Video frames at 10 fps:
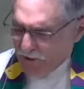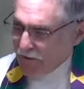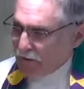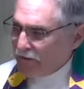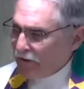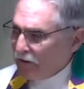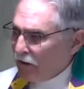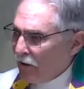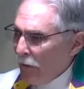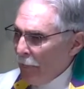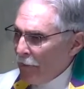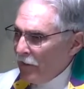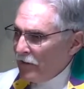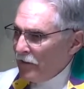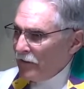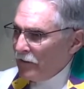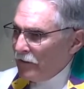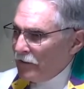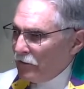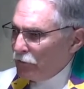are there.
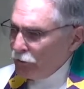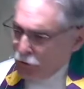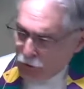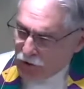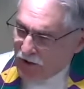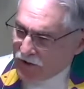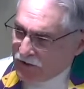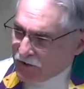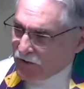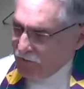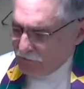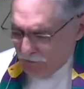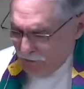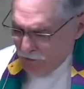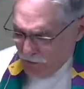To do justice, to do,